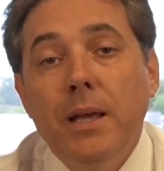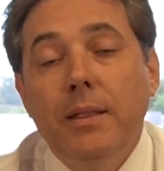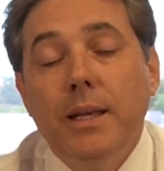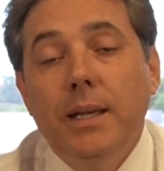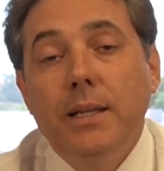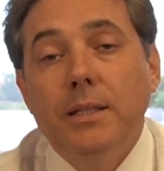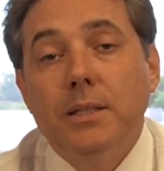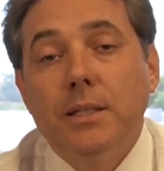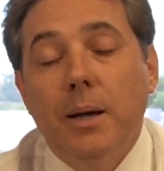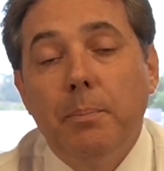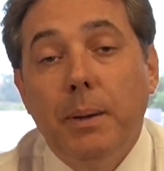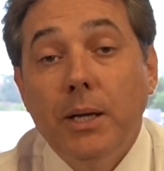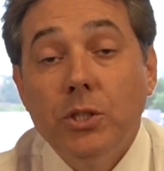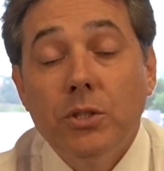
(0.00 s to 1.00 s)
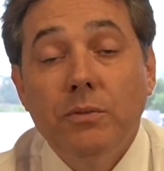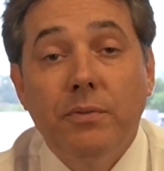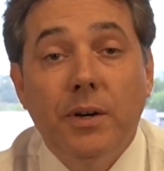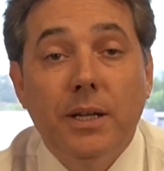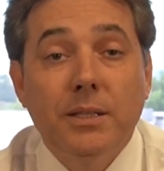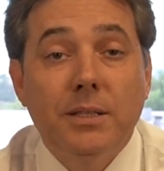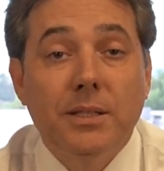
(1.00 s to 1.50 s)
these pension
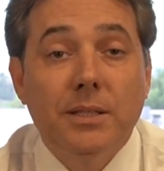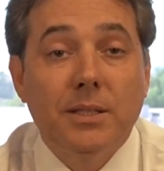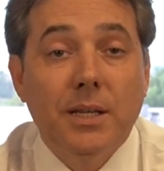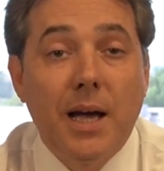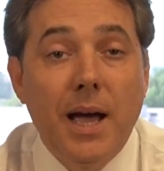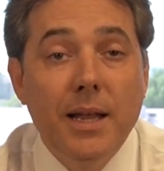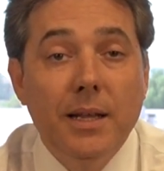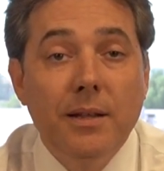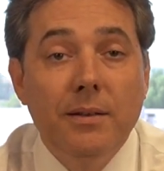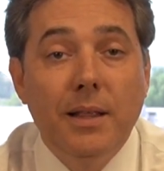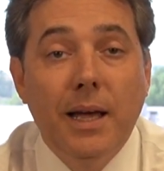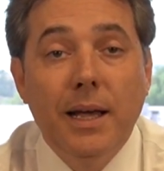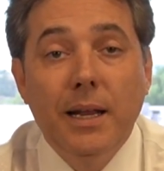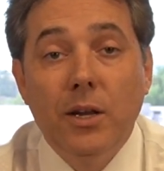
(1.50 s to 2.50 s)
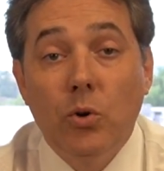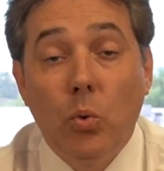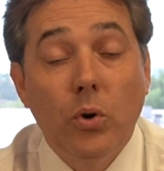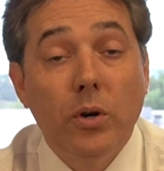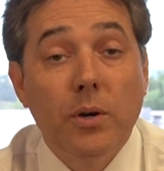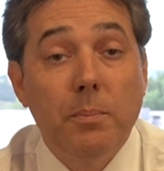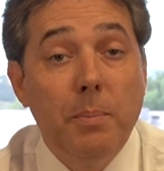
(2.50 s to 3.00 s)
funds decided that in
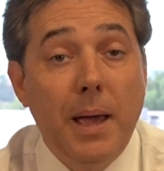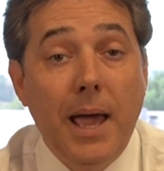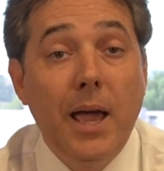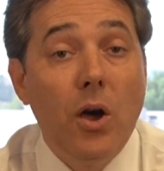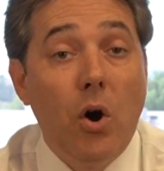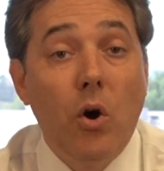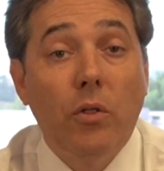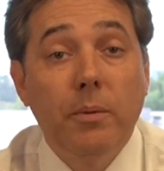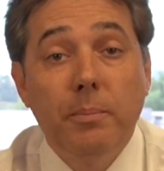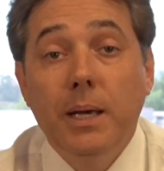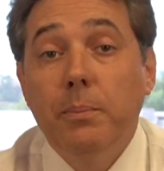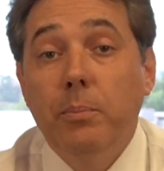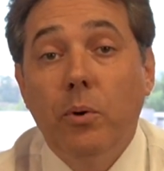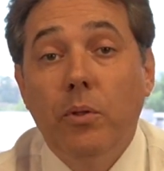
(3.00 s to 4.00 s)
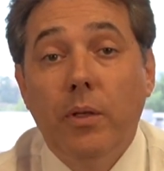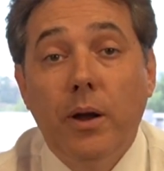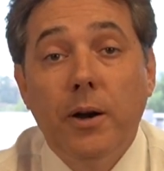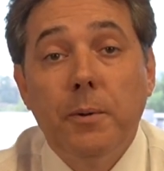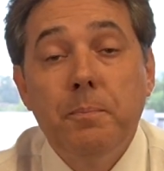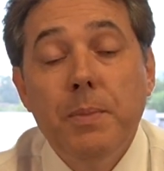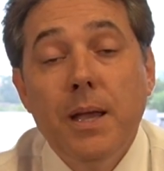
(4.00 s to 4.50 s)
order to pay all the people
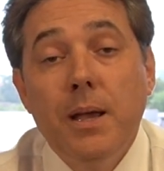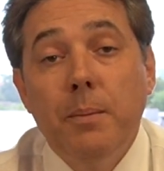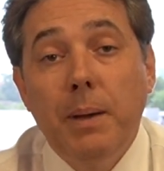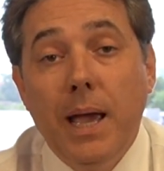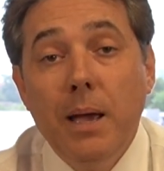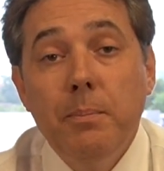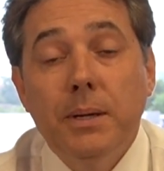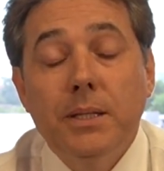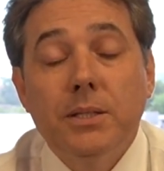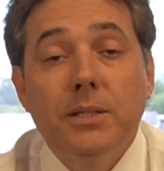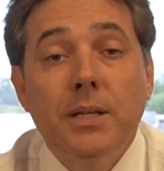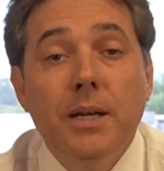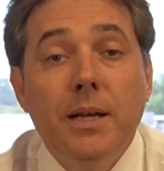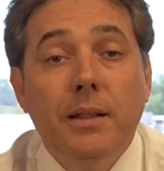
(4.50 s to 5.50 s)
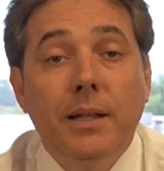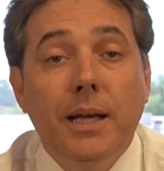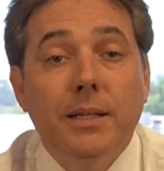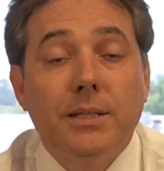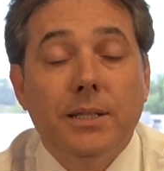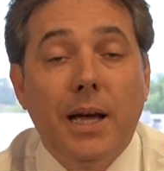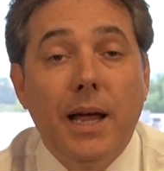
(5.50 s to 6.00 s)
their payments, they
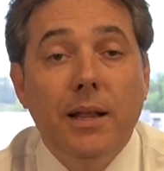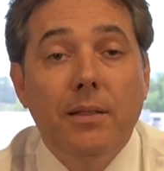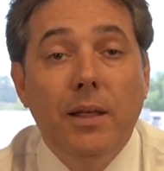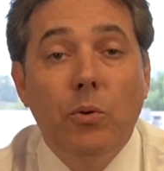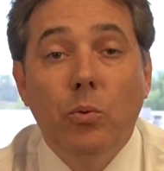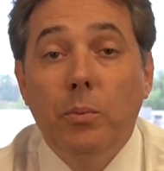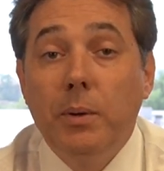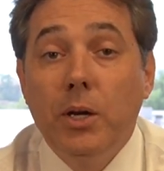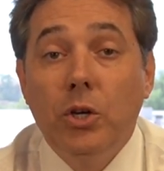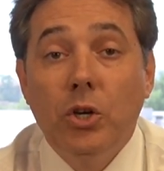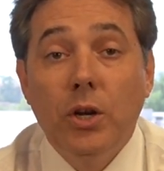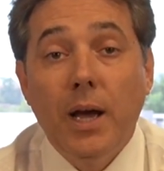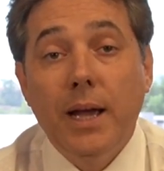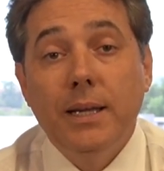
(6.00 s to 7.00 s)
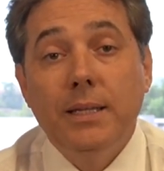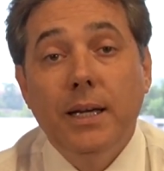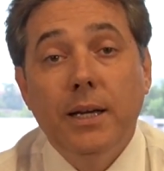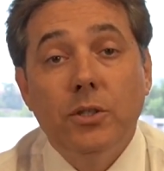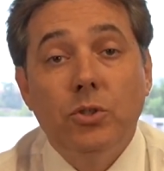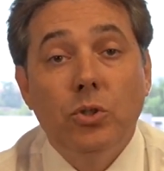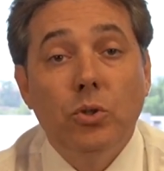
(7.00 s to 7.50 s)
decided that it would be a good
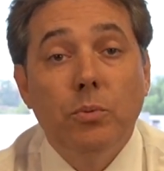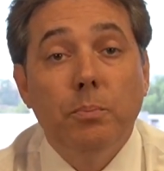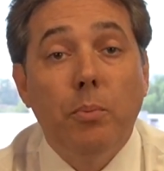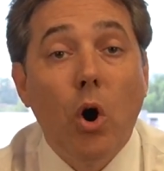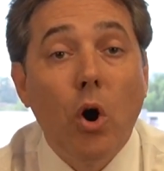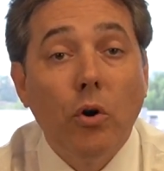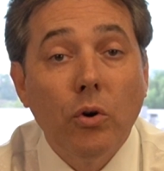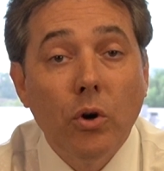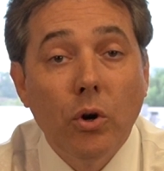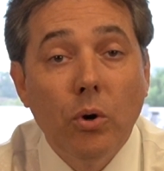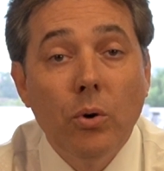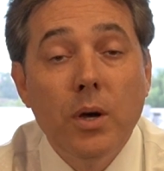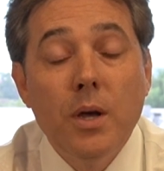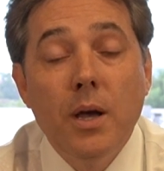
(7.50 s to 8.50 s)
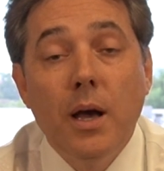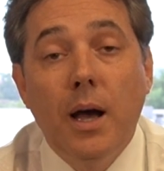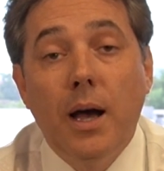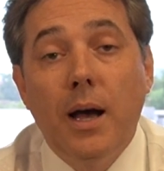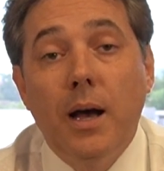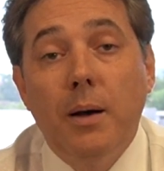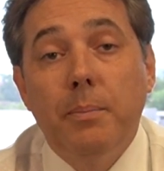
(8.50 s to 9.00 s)
idea to borrow
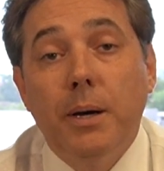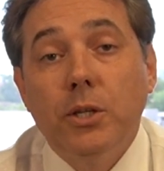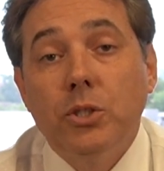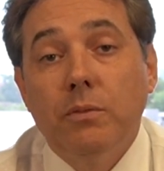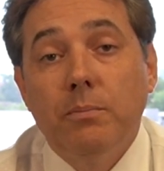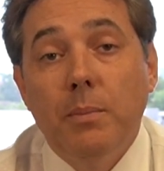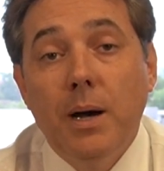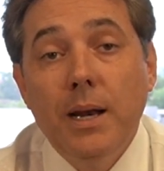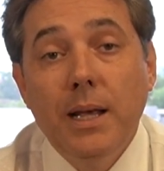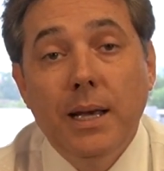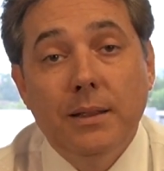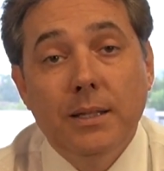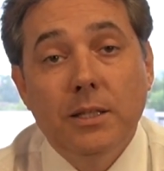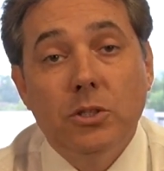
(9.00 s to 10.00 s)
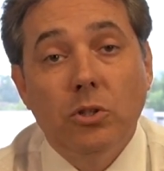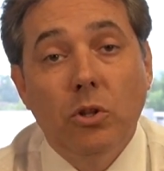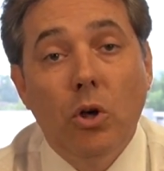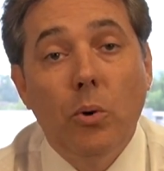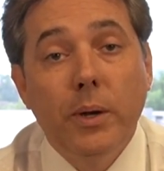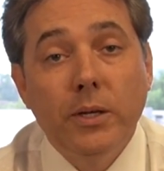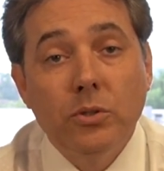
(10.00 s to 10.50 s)
a bunch of money at these
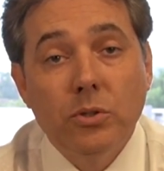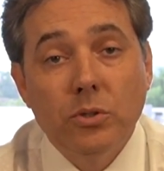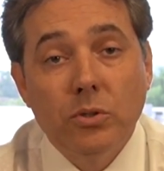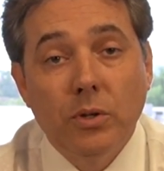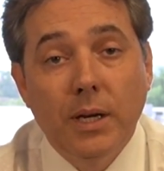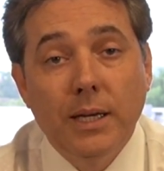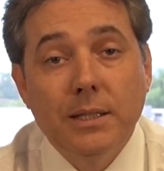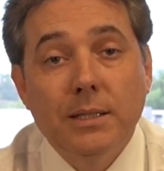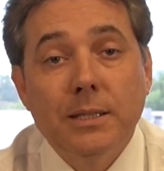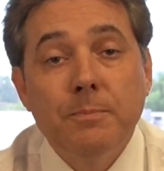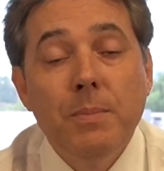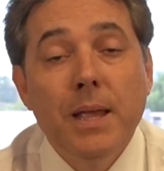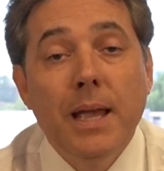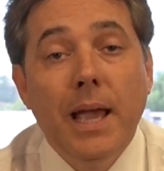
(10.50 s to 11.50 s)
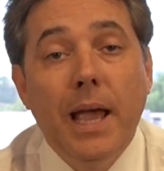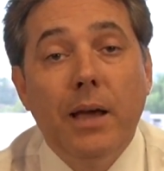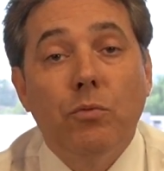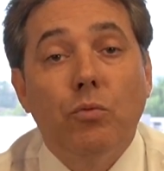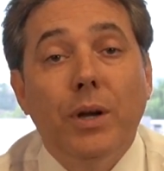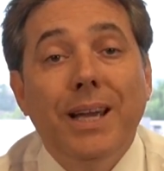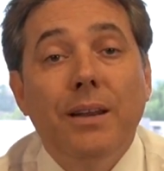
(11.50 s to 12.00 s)
low interest rates
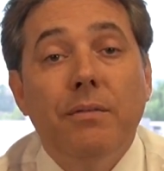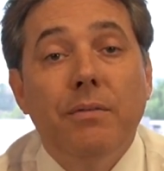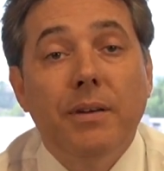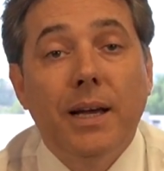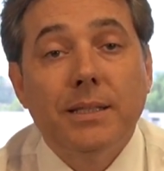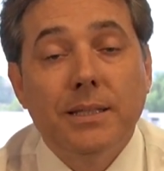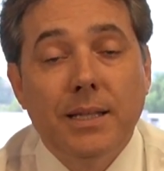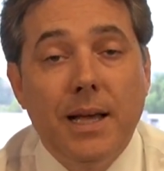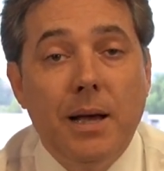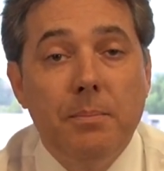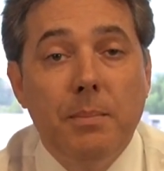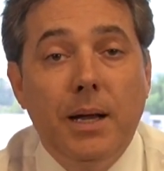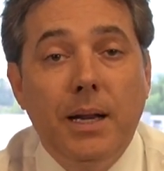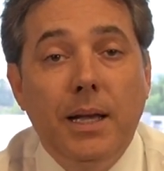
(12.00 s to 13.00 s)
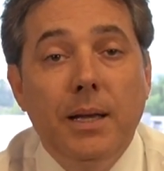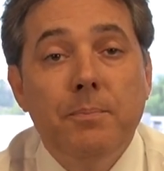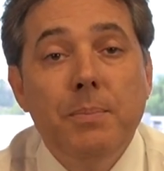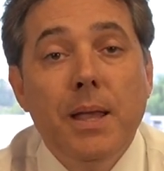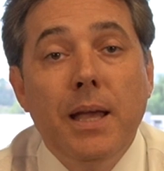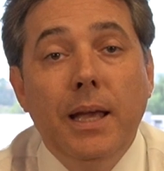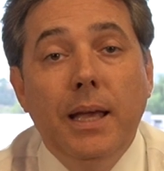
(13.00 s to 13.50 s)
and reinvest that money
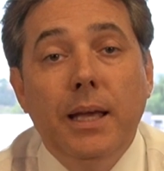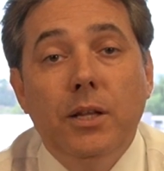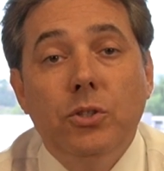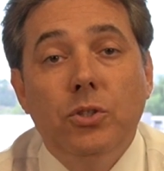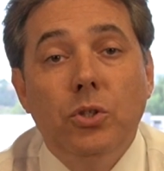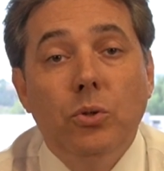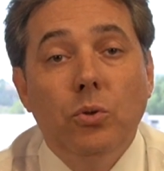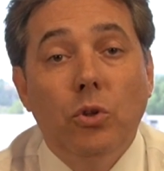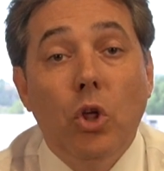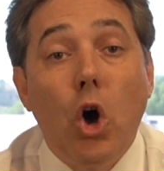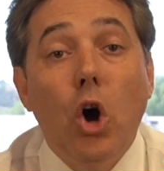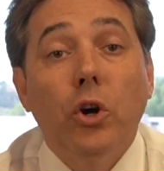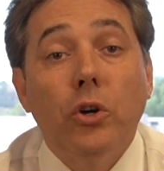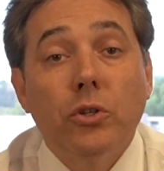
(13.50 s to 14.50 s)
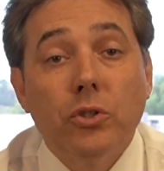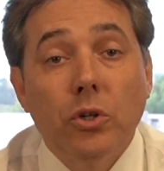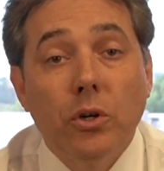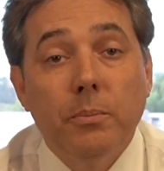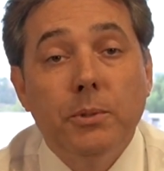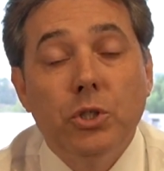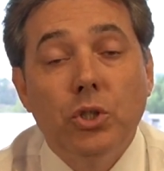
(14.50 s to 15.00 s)
into longer
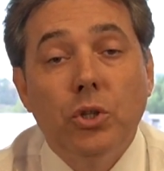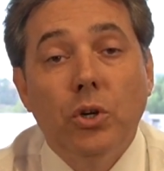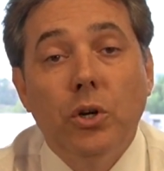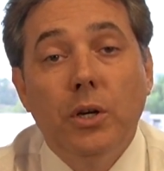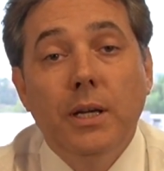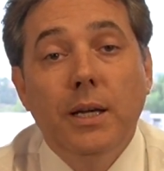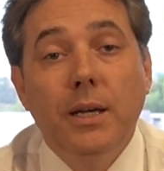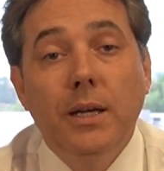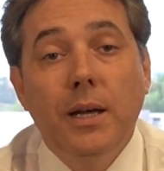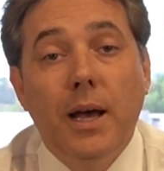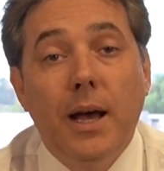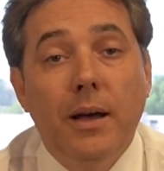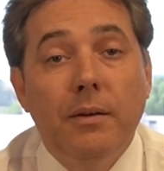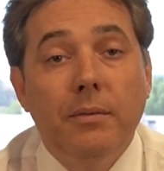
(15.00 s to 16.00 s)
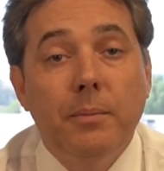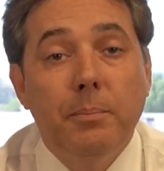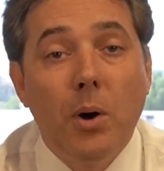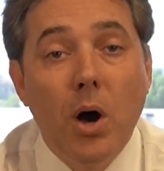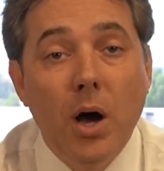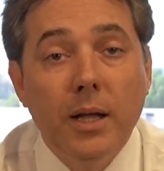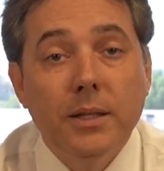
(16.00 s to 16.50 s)
term maturity
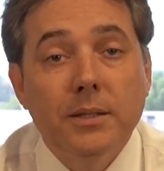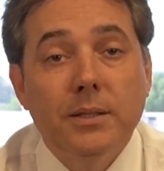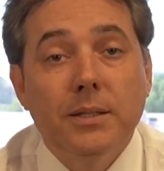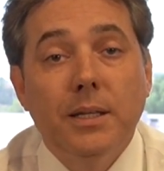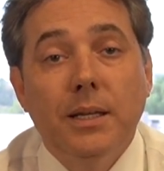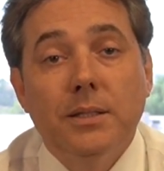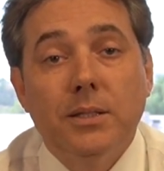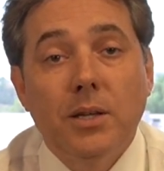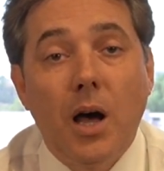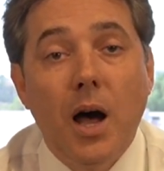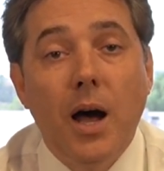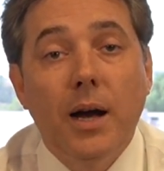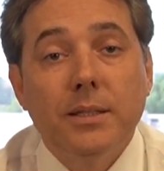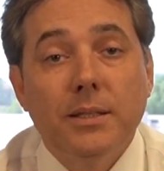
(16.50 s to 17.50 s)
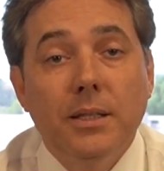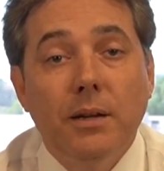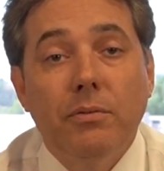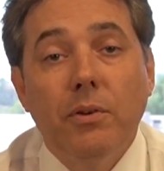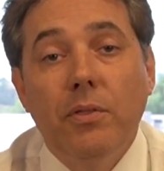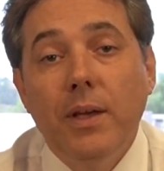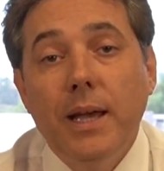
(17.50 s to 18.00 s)
bonds and stocks and
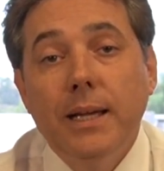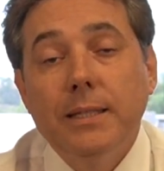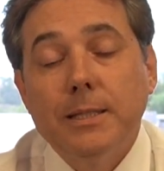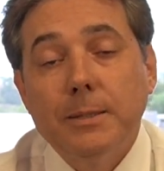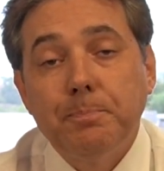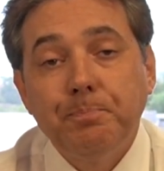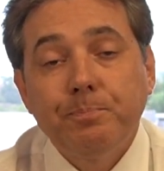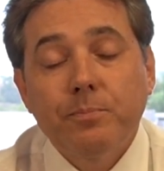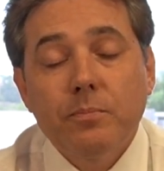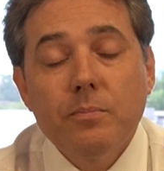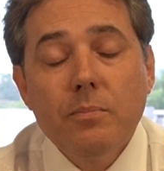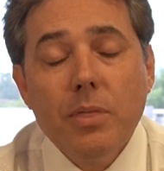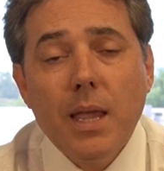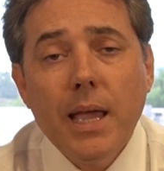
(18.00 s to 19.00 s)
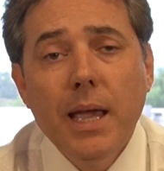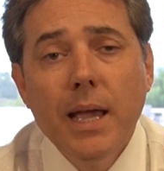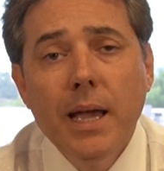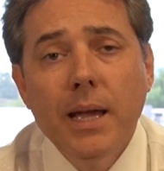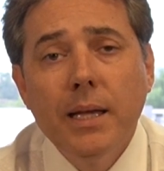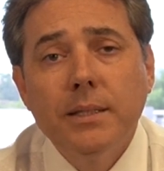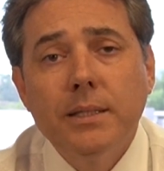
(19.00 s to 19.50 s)
different things.
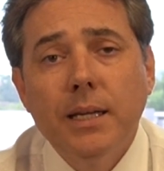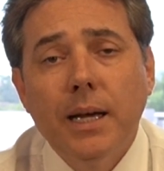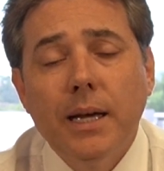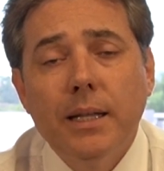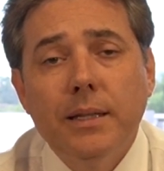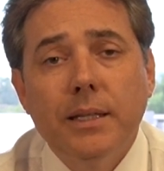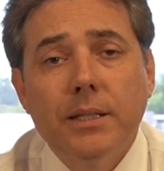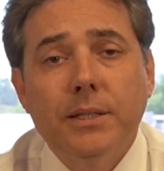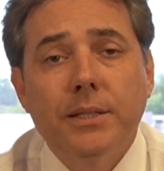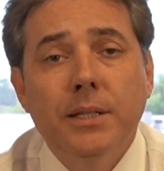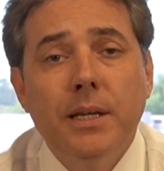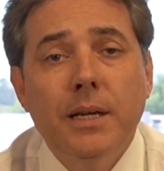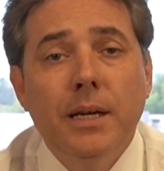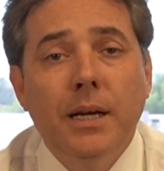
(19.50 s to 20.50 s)
And this